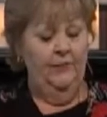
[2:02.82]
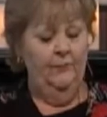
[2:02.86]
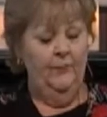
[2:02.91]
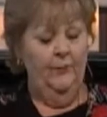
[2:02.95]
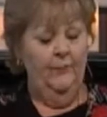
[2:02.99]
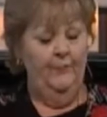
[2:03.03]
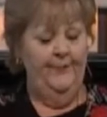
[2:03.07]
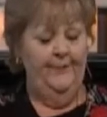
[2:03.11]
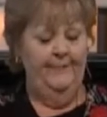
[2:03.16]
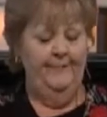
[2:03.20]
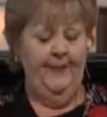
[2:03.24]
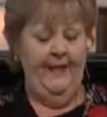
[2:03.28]

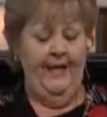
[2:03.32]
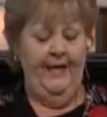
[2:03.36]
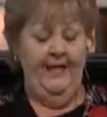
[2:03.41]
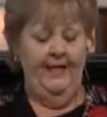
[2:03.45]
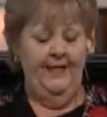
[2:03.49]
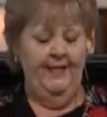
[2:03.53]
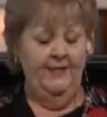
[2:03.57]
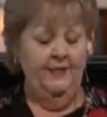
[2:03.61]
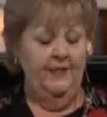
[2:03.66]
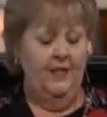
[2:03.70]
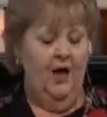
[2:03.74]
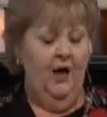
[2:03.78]
be
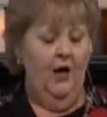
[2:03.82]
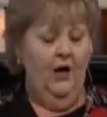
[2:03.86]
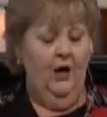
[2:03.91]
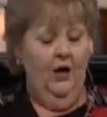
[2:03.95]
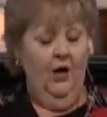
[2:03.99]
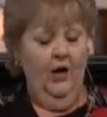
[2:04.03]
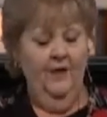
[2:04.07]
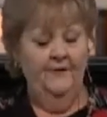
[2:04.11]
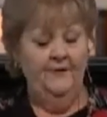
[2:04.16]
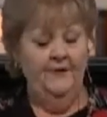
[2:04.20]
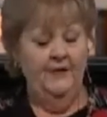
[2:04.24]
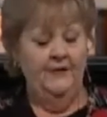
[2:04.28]
paid
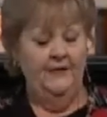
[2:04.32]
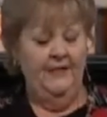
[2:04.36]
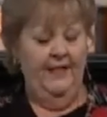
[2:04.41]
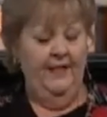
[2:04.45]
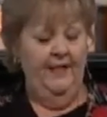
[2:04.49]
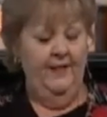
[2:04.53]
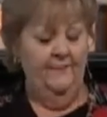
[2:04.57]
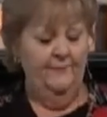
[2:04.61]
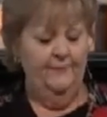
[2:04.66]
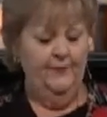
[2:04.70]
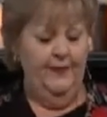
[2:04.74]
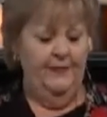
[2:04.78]
on the day
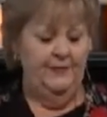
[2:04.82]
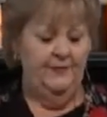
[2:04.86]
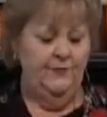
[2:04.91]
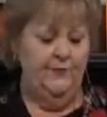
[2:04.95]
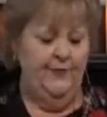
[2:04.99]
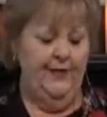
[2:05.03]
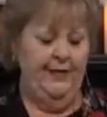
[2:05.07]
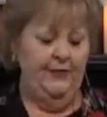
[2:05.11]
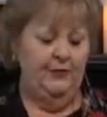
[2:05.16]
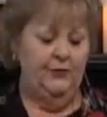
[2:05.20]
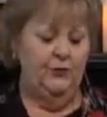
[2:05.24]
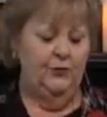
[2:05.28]
of
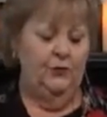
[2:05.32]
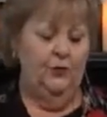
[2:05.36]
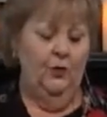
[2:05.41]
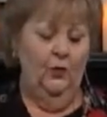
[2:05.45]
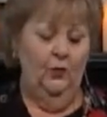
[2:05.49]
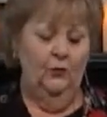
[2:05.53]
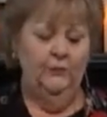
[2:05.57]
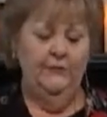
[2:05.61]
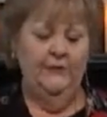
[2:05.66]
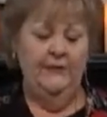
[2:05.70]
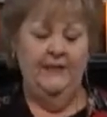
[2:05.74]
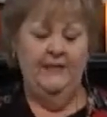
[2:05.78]
resurrection,
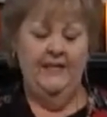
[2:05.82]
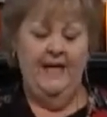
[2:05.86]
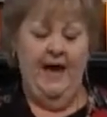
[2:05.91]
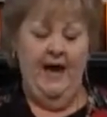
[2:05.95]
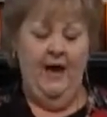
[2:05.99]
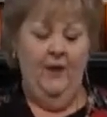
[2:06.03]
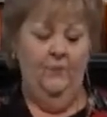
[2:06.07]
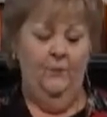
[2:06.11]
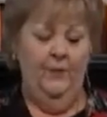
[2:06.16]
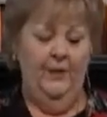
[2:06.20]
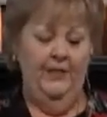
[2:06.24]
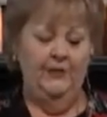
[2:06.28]
only
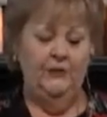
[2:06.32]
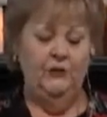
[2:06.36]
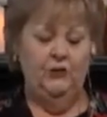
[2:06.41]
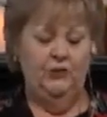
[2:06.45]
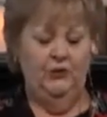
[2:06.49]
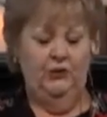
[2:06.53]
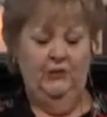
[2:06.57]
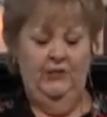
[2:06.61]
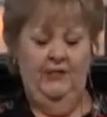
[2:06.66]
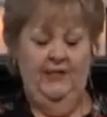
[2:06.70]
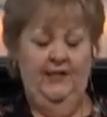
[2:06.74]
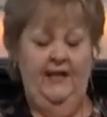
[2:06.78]
that which
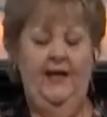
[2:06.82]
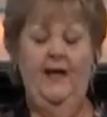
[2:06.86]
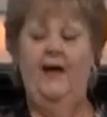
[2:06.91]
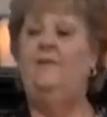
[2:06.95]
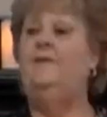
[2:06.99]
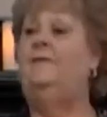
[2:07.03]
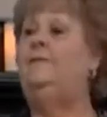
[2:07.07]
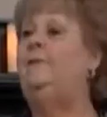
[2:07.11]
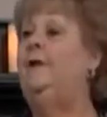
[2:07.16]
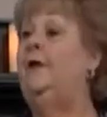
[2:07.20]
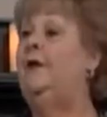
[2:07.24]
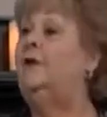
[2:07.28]
ye have
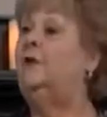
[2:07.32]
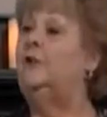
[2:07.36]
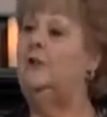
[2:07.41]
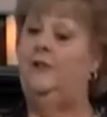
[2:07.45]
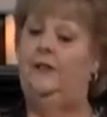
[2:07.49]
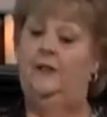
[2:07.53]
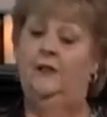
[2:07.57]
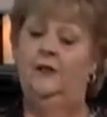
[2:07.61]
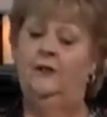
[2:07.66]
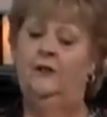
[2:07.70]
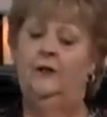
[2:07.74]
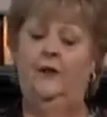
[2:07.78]
fairly
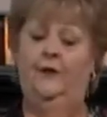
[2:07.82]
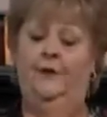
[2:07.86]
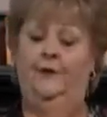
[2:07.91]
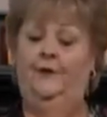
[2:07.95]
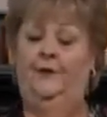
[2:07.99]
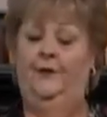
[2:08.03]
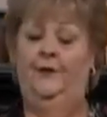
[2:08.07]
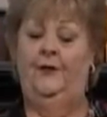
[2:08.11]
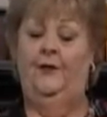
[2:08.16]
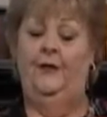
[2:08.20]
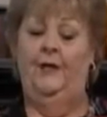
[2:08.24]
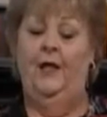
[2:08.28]
earned."
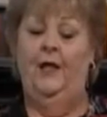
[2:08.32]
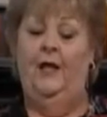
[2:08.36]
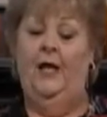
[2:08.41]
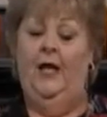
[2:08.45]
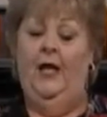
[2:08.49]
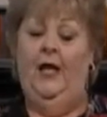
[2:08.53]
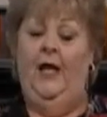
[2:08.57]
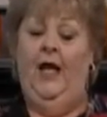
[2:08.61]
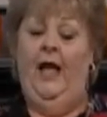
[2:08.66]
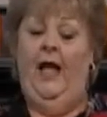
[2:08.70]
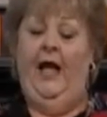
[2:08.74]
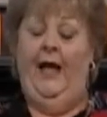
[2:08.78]

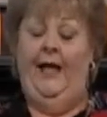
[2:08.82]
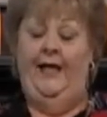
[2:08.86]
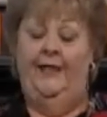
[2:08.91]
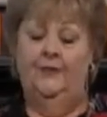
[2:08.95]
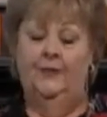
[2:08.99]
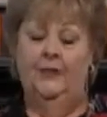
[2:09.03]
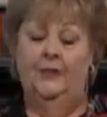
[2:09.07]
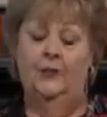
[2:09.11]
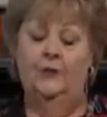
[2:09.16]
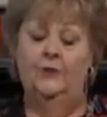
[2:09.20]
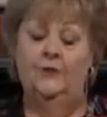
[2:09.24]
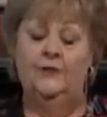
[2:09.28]
In the
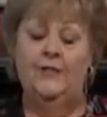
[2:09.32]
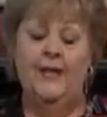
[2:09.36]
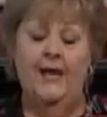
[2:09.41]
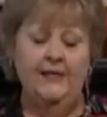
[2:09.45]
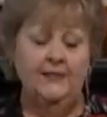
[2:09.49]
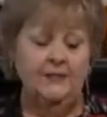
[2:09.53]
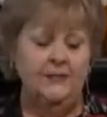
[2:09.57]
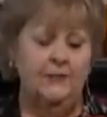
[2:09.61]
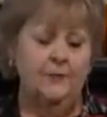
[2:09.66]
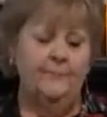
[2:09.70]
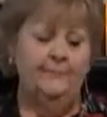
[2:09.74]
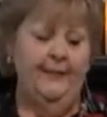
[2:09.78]
New
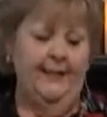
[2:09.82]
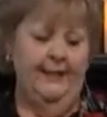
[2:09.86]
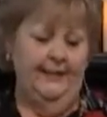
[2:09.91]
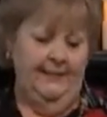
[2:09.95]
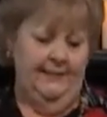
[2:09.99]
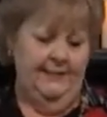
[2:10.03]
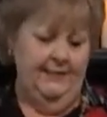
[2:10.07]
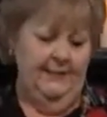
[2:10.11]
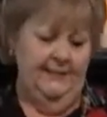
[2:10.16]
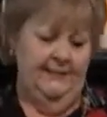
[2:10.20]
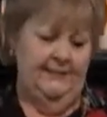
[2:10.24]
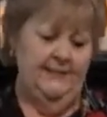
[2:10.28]
Testament,
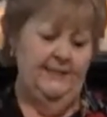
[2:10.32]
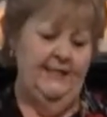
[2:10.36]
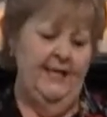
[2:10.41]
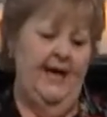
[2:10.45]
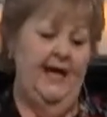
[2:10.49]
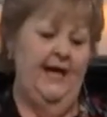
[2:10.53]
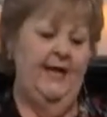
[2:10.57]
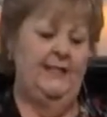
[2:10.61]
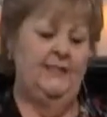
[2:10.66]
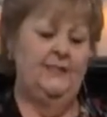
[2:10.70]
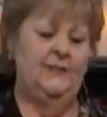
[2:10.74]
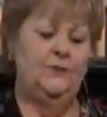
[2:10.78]
it
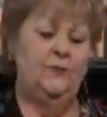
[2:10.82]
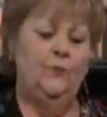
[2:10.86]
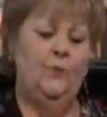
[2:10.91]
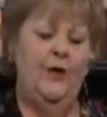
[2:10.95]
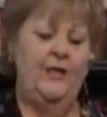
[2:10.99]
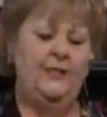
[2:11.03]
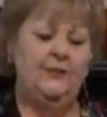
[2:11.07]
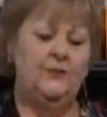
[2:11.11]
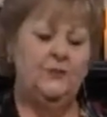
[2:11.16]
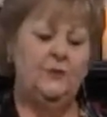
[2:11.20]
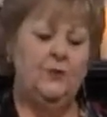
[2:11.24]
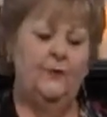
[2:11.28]
says,
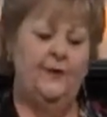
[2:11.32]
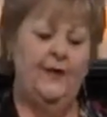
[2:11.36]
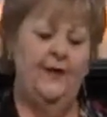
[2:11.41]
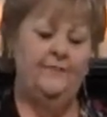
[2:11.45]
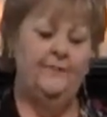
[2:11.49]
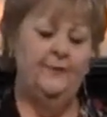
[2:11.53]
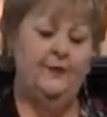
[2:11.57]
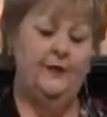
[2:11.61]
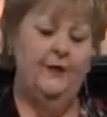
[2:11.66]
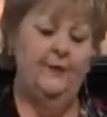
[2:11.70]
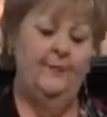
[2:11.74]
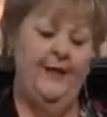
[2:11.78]

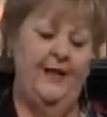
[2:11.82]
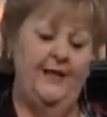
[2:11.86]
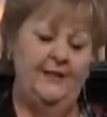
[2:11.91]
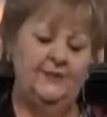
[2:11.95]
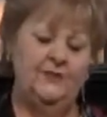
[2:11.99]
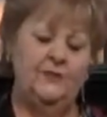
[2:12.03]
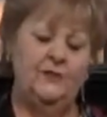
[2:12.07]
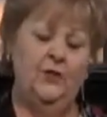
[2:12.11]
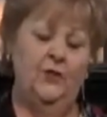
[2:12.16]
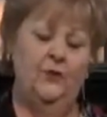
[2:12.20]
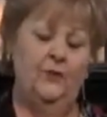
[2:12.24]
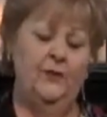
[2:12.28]
"Whatsoever a man
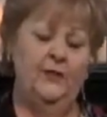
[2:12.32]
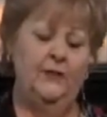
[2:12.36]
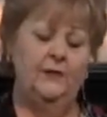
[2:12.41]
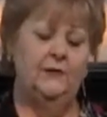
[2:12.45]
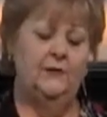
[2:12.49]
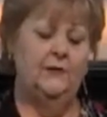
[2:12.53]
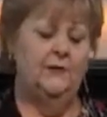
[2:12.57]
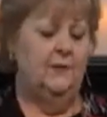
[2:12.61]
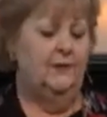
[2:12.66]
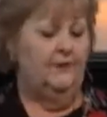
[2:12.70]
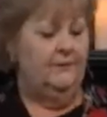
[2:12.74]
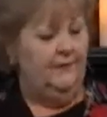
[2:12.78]

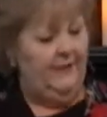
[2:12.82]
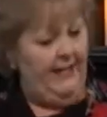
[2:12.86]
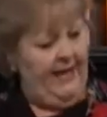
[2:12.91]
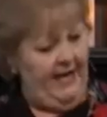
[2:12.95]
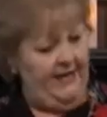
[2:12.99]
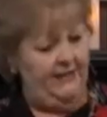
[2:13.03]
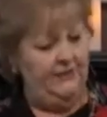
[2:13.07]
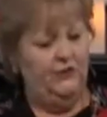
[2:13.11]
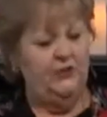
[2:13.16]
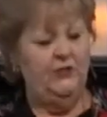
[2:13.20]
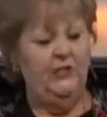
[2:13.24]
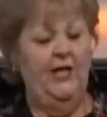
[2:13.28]
soweth,
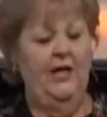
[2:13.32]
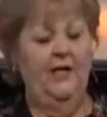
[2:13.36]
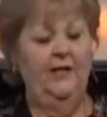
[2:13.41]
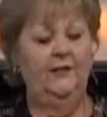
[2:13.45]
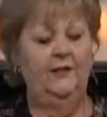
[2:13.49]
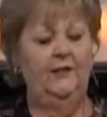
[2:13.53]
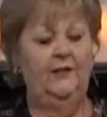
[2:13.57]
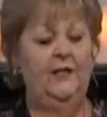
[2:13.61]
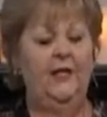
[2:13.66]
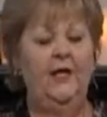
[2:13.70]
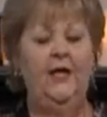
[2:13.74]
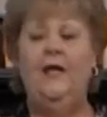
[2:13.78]
that shall
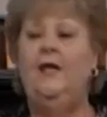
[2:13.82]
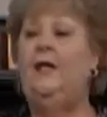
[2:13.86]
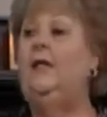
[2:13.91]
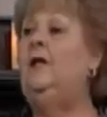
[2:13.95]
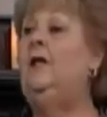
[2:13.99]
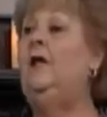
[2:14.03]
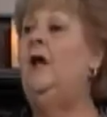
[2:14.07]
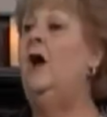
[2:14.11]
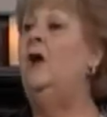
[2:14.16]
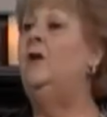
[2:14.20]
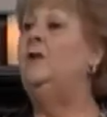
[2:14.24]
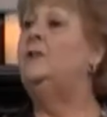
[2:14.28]
he
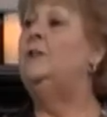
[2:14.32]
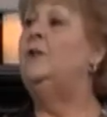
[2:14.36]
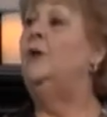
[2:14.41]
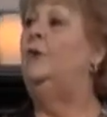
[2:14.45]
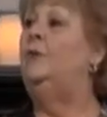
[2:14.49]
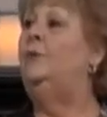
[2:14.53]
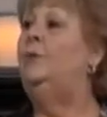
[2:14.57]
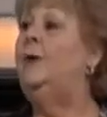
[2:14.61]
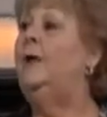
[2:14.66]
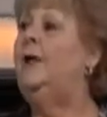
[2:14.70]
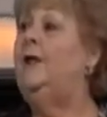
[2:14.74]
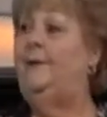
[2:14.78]
also
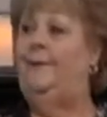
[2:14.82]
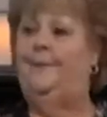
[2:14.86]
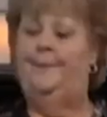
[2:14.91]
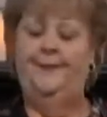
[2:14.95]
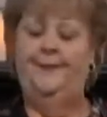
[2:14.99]
reap."